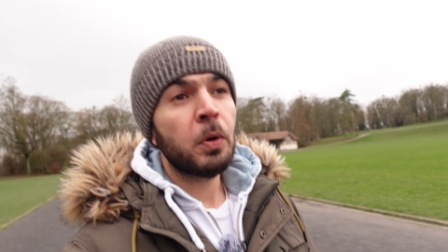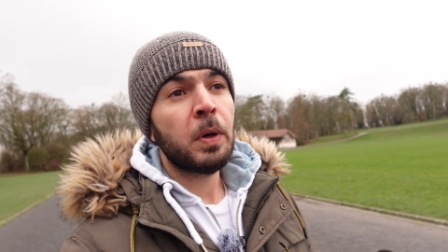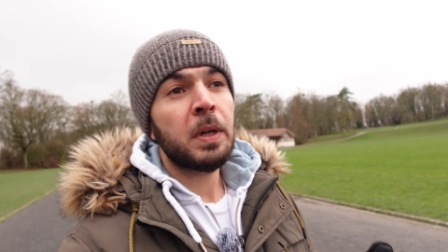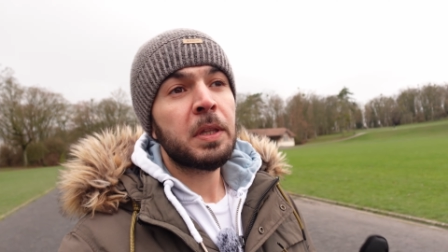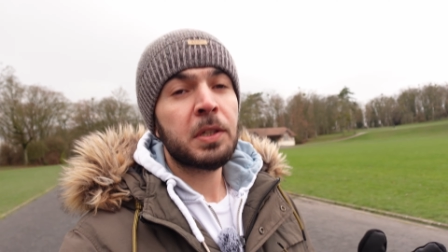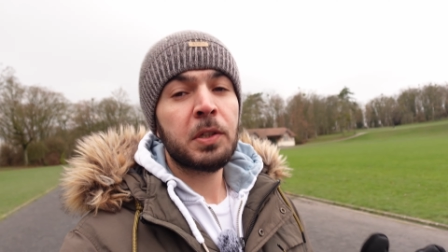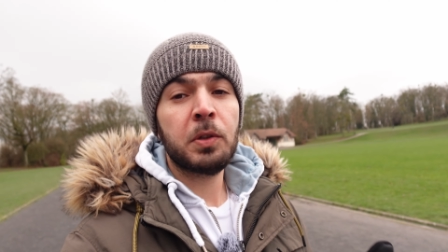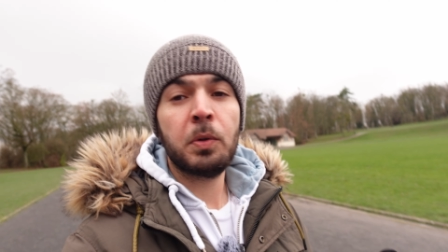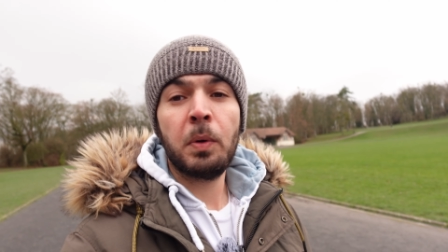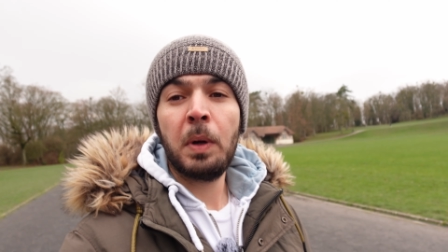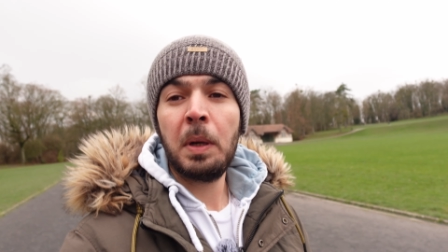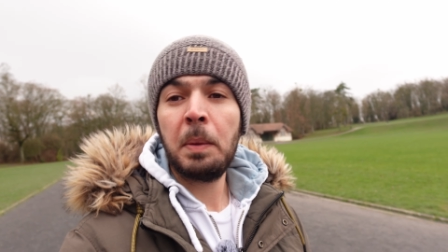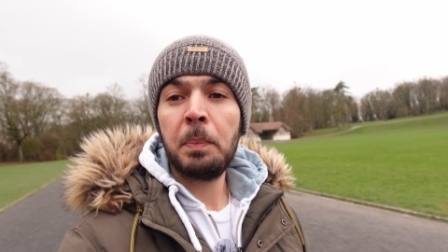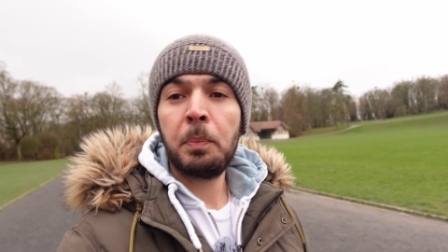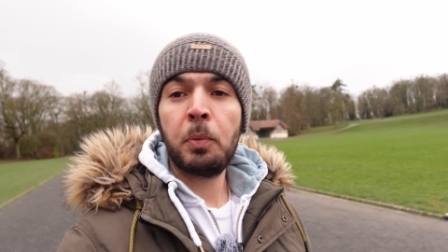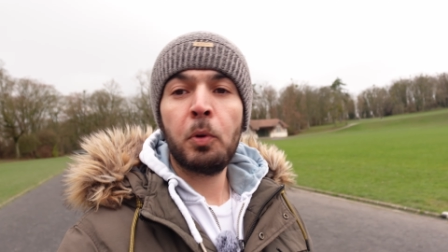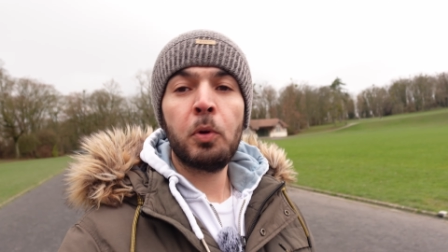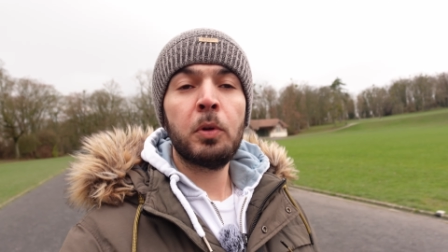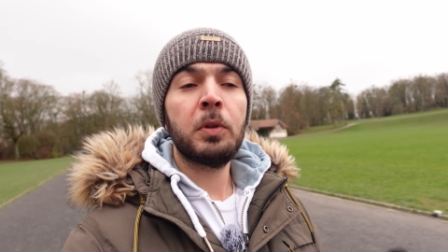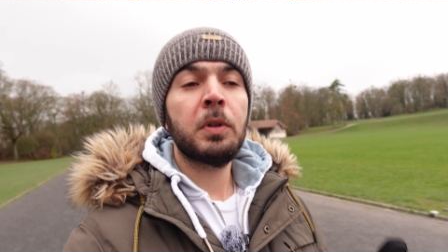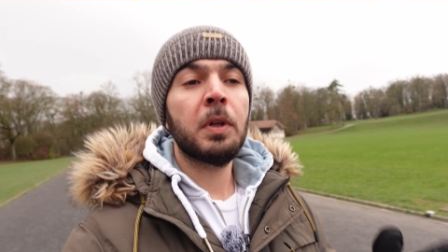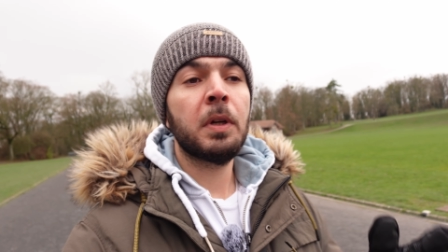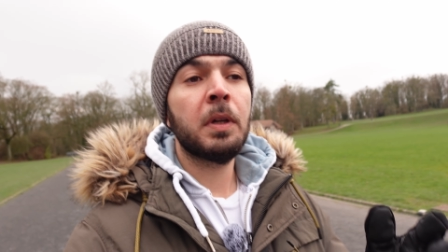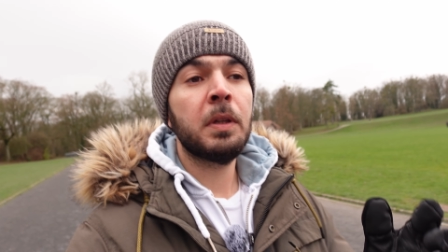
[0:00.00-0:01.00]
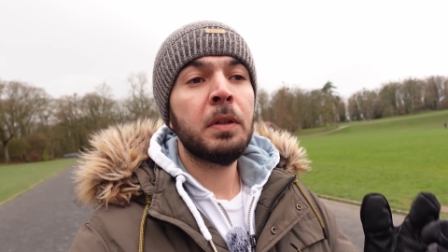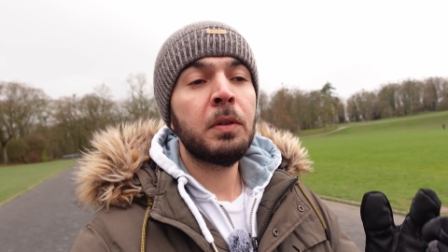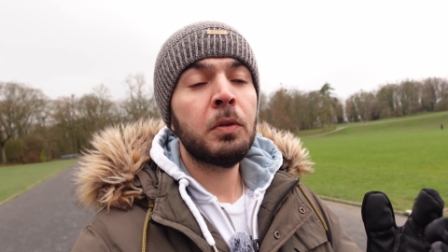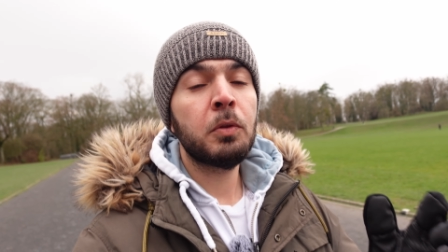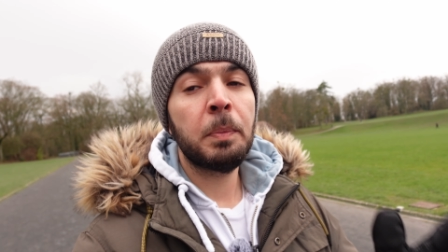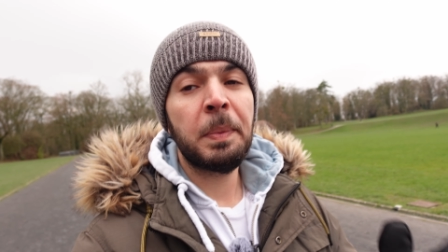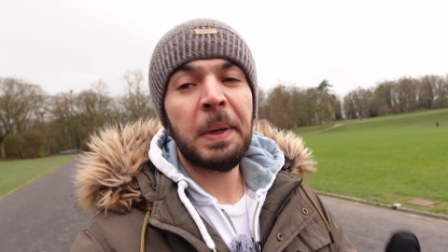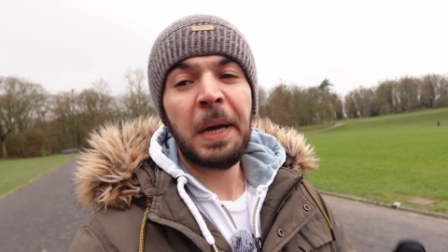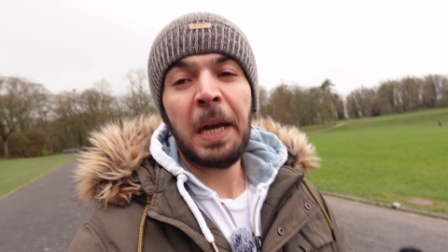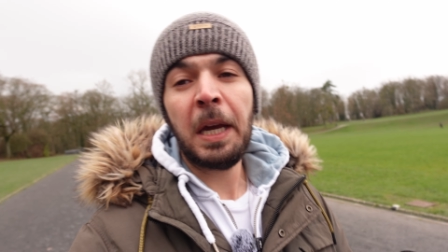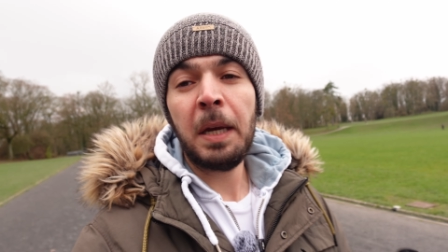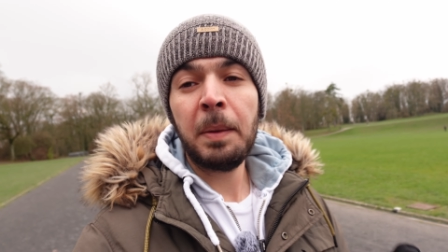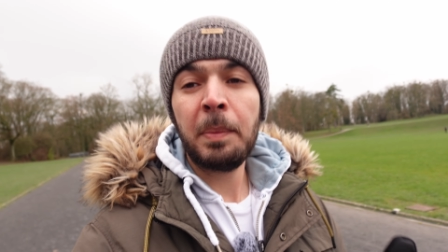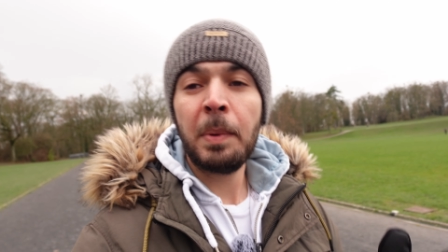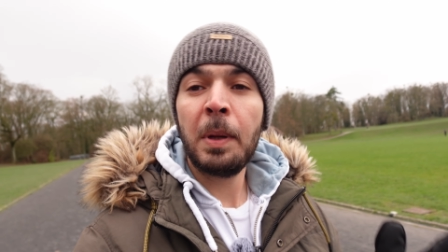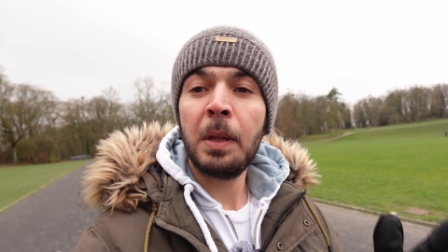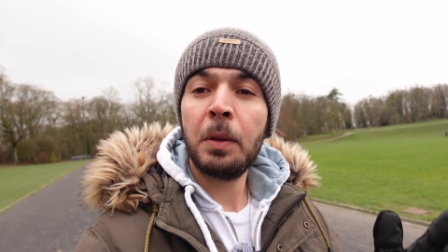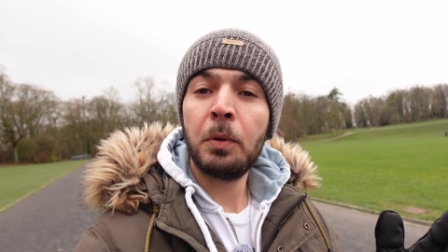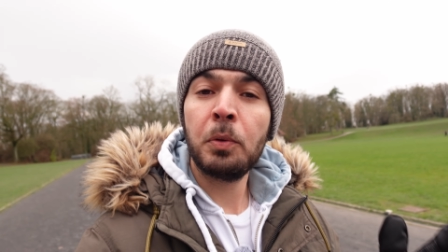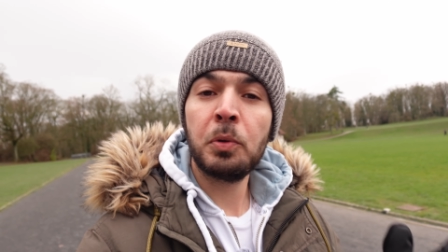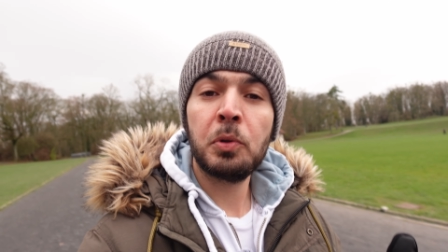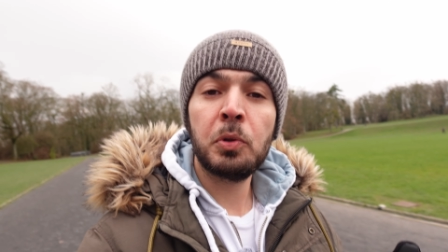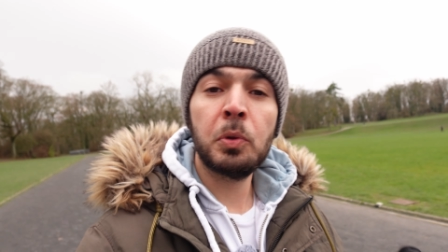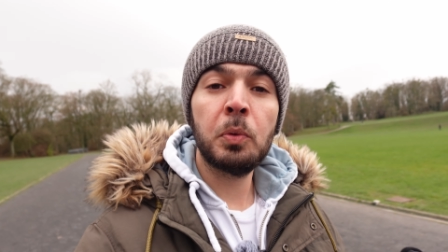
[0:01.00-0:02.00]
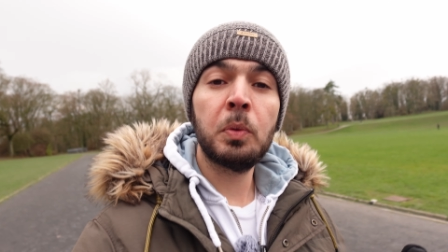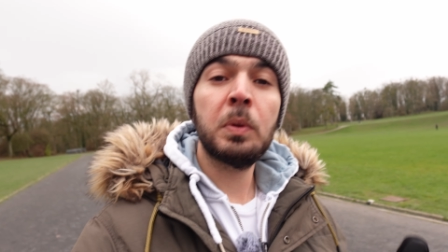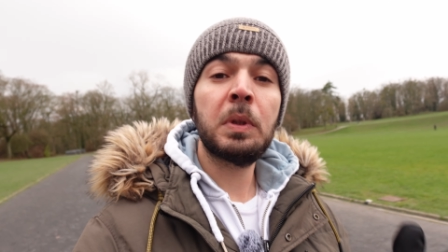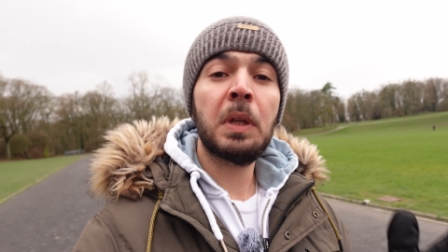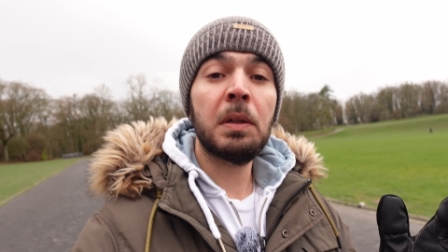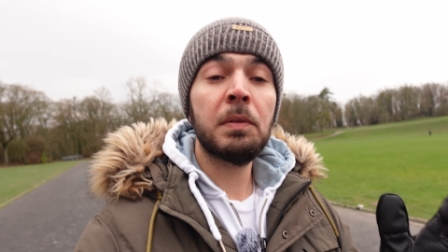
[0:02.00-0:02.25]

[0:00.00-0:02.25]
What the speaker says: it's so important to be able to shoot